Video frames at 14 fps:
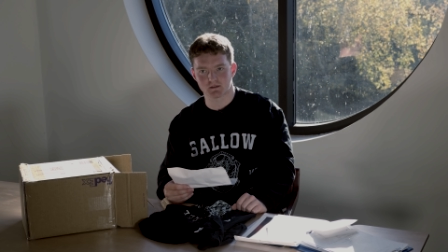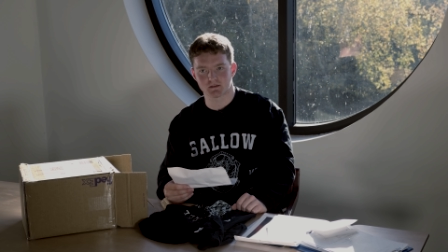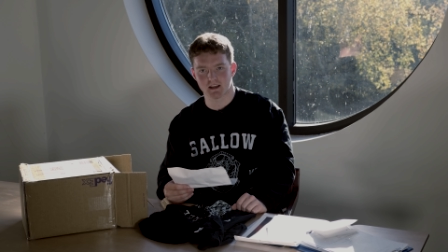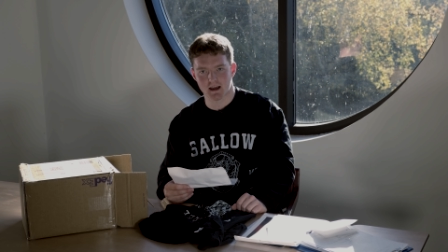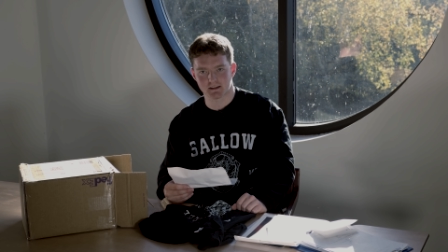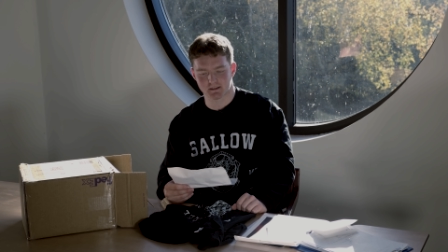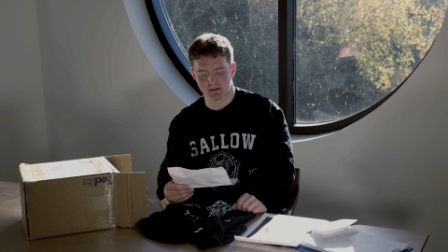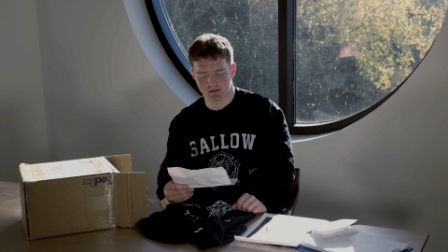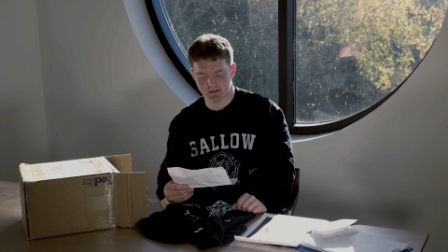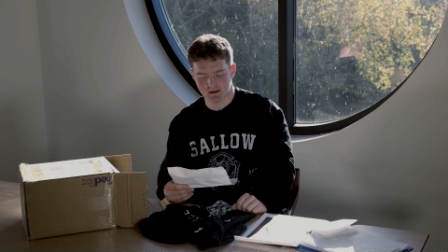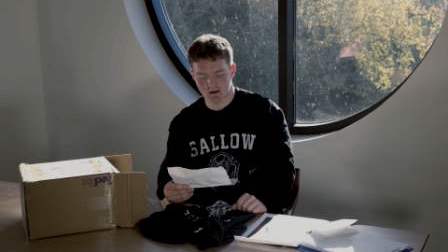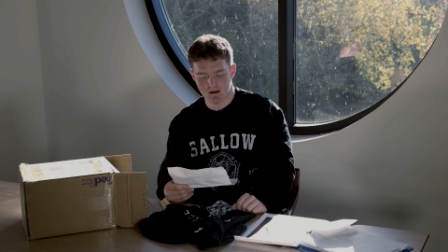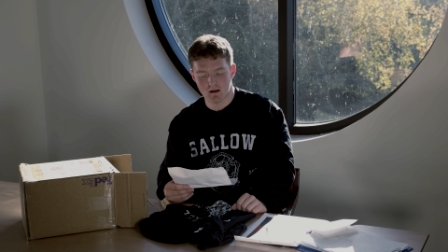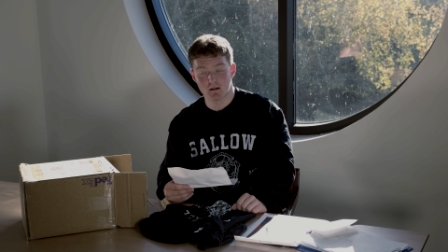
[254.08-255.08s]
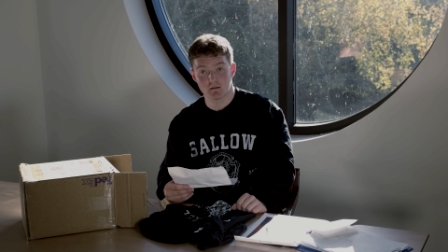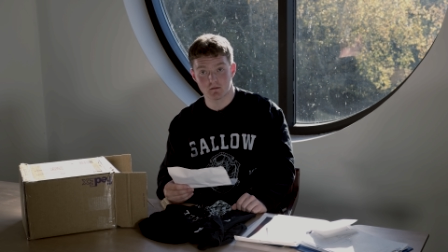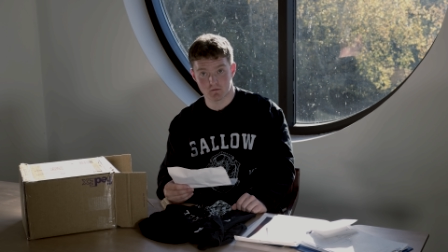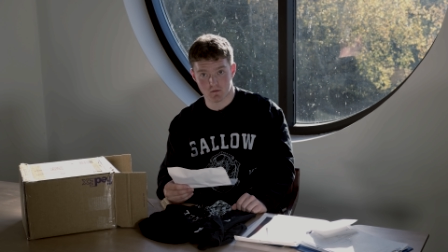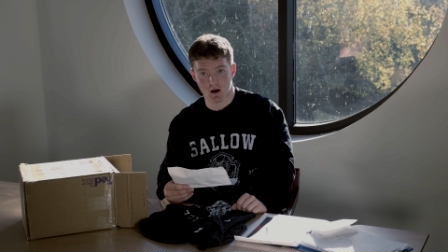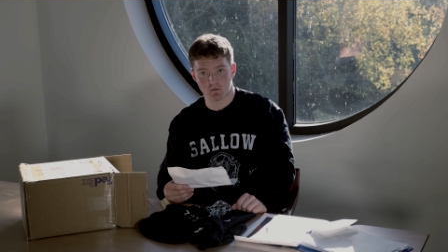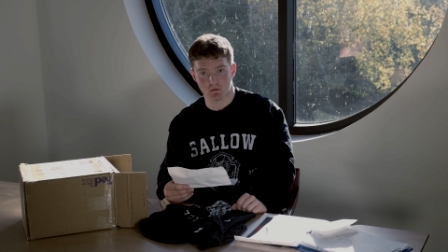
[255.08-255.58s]
of Texas,
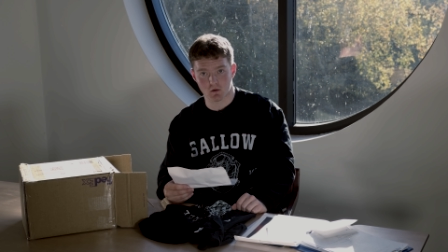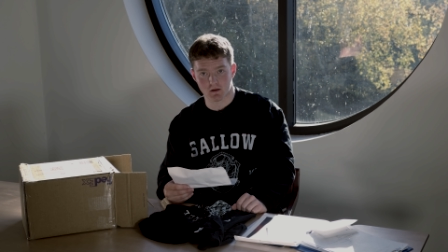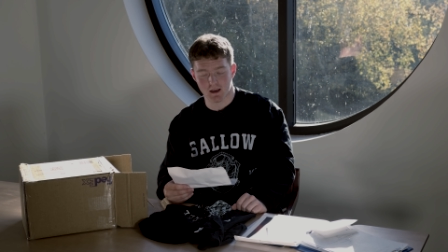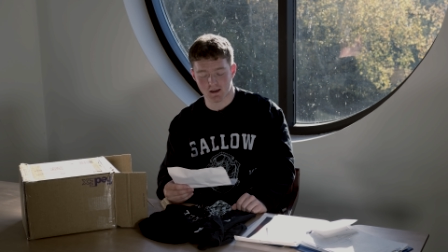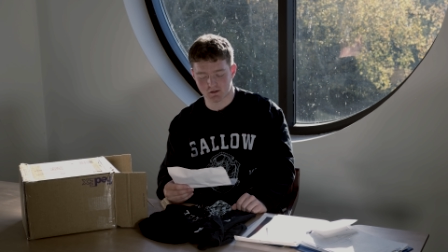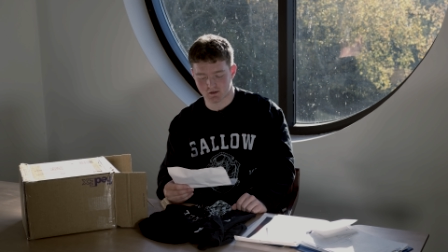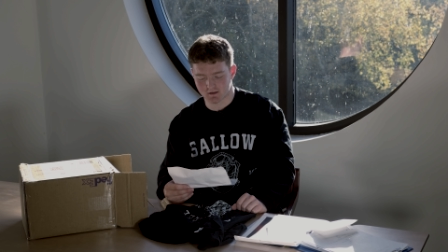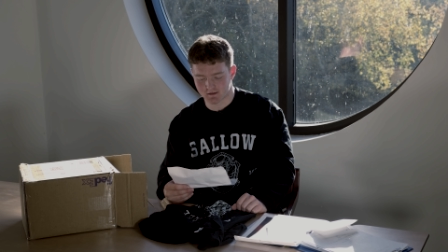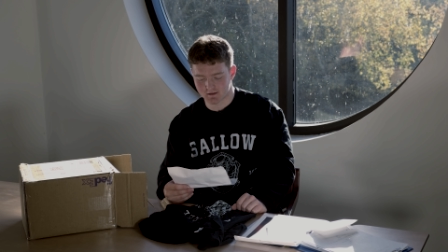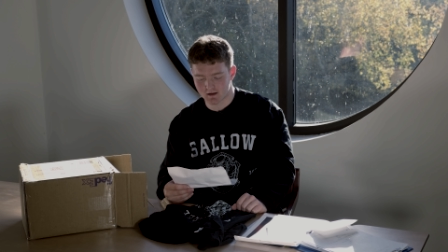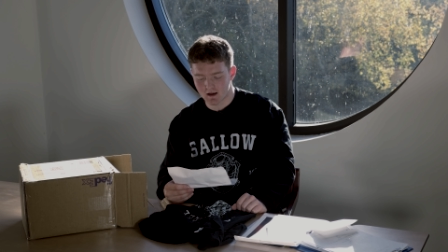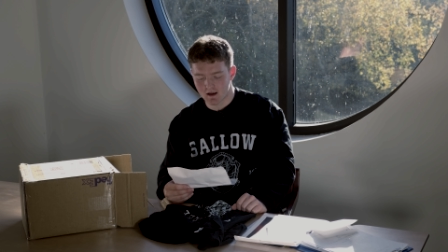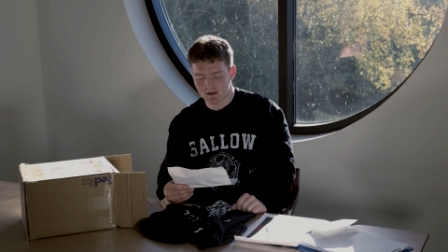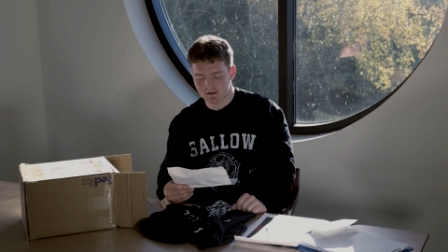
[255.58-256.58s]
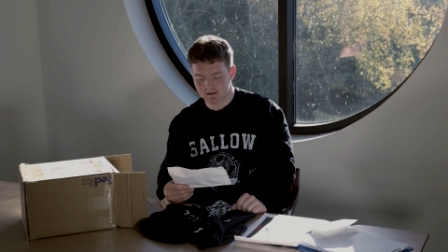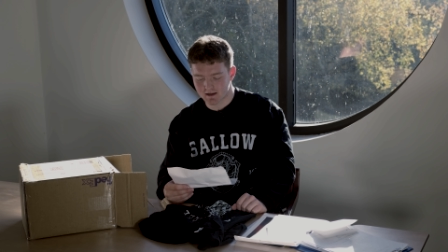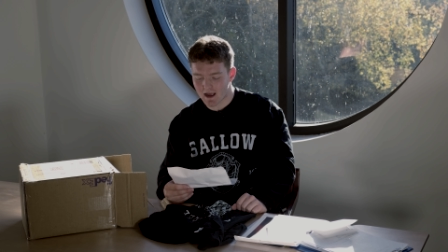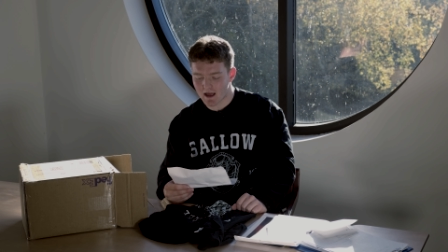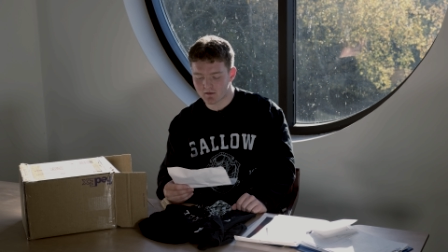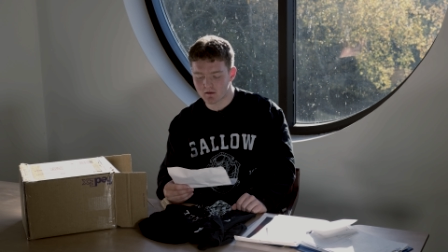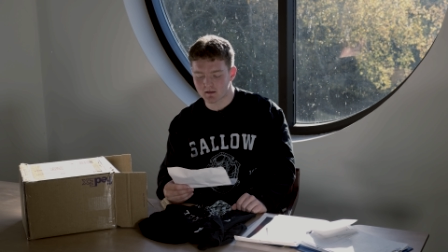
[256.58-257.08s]
five locations, to
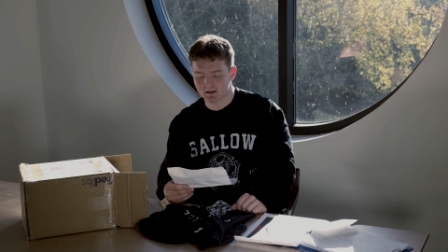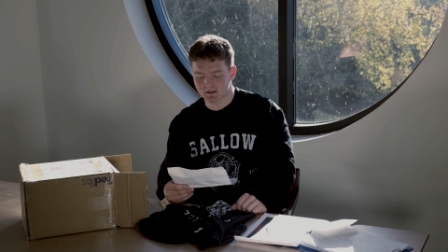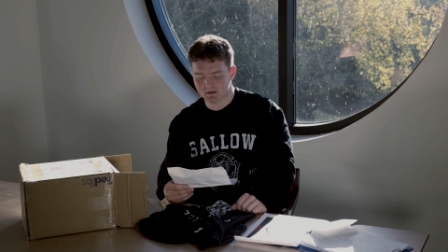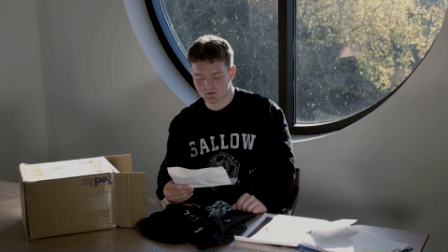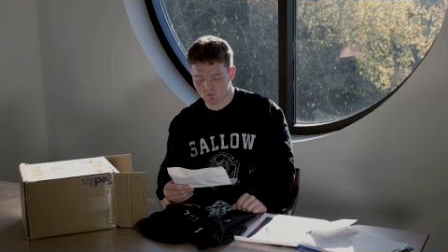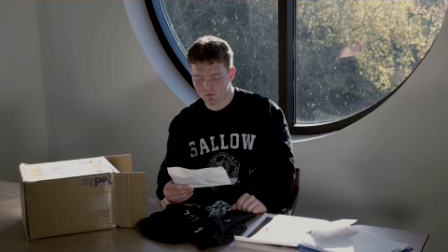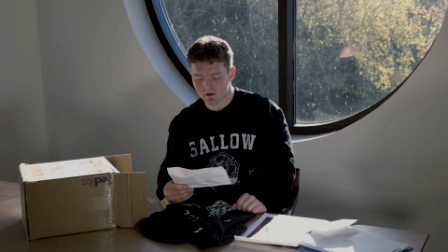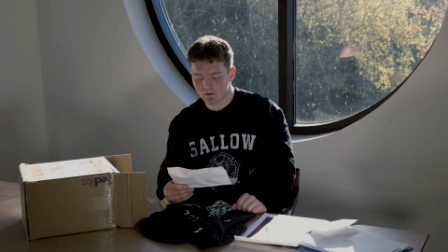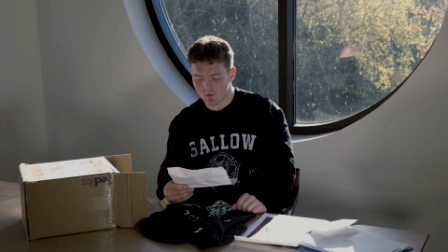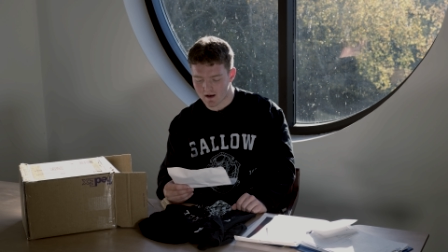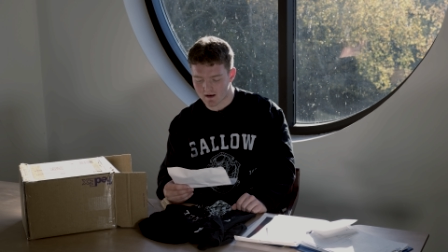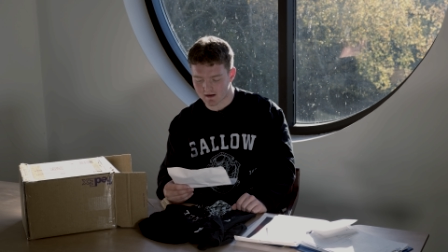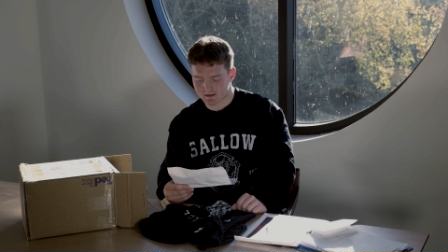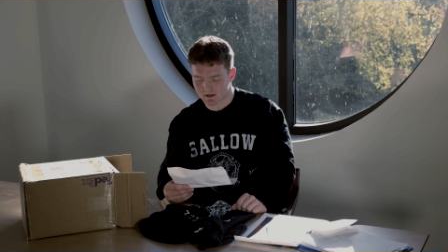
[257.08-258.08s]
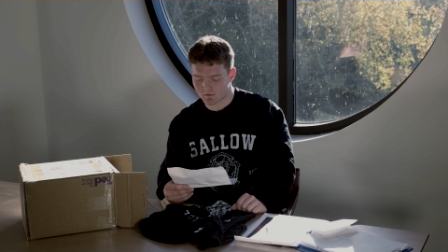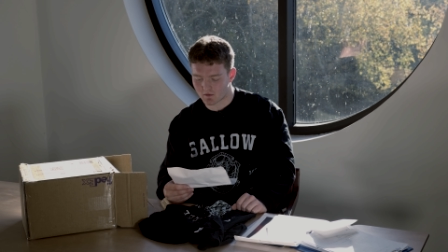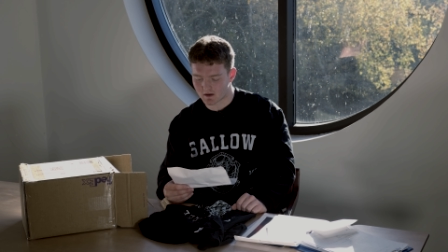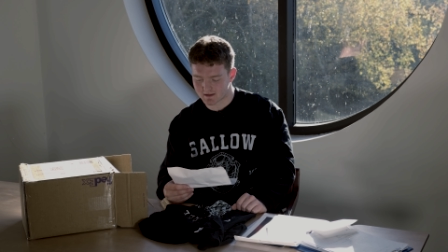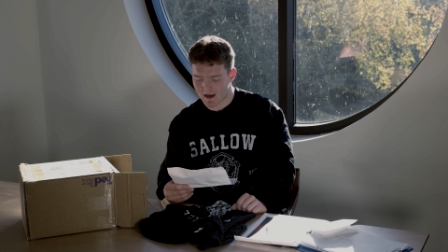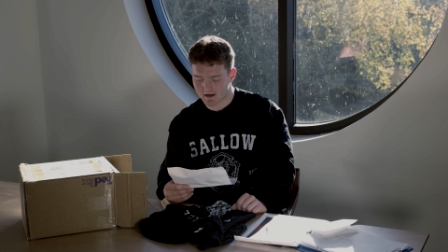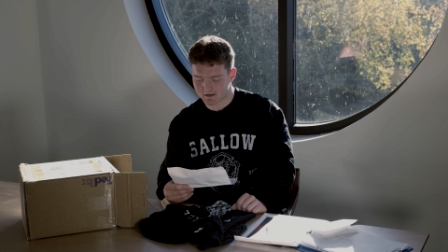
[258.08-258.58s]
gather these three relics of our
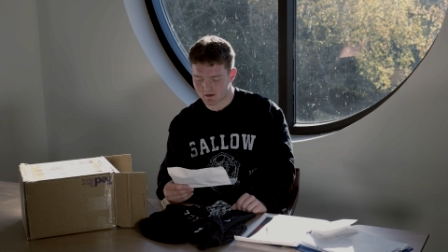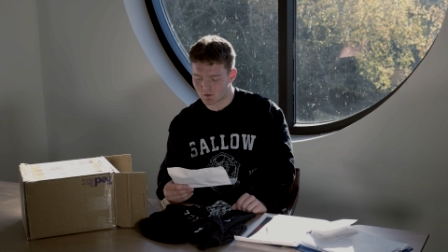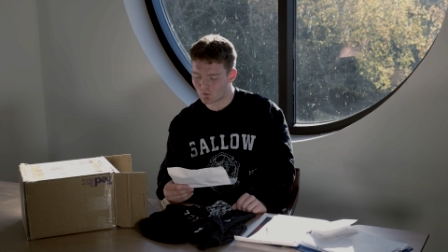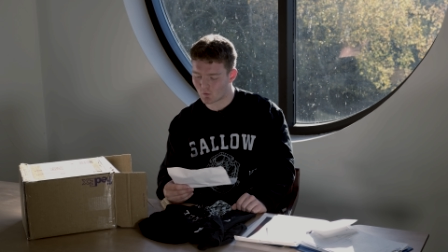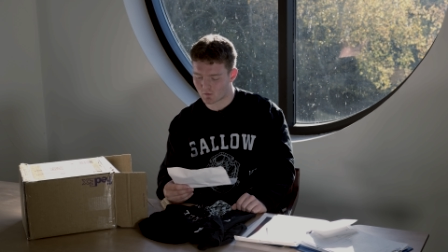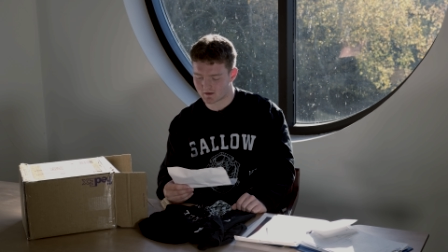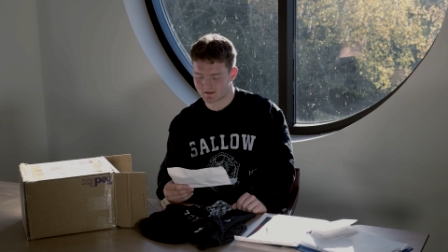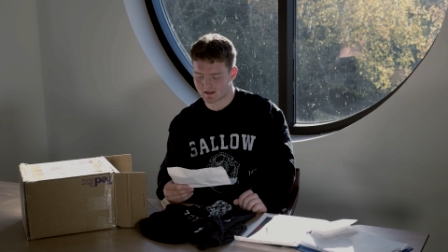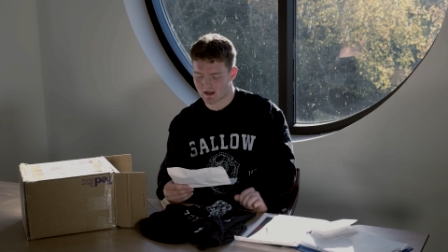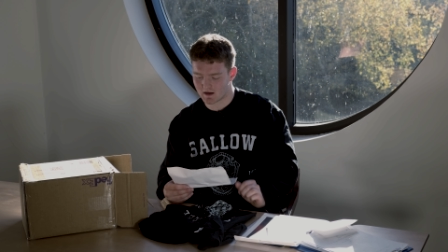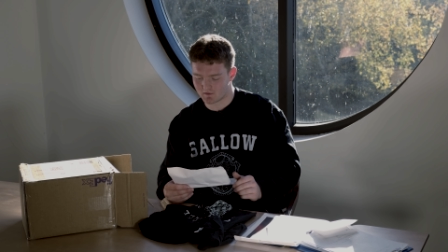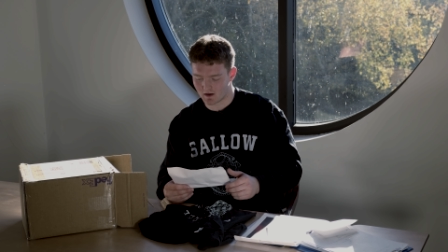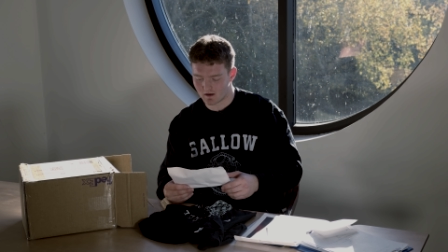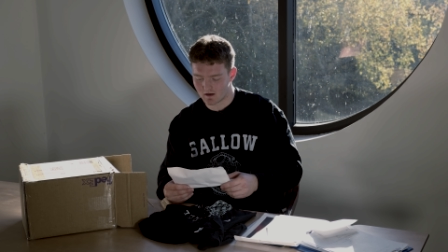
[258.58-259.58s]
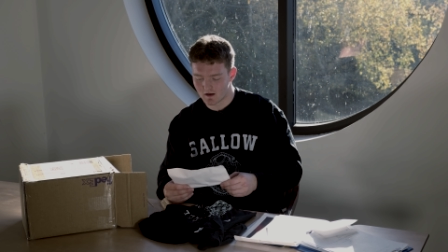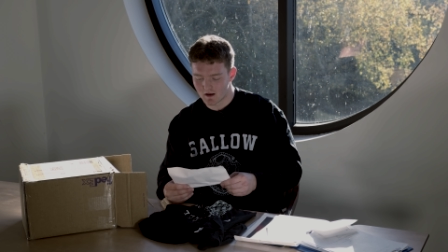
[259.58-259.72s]
Texan Lord and Savior.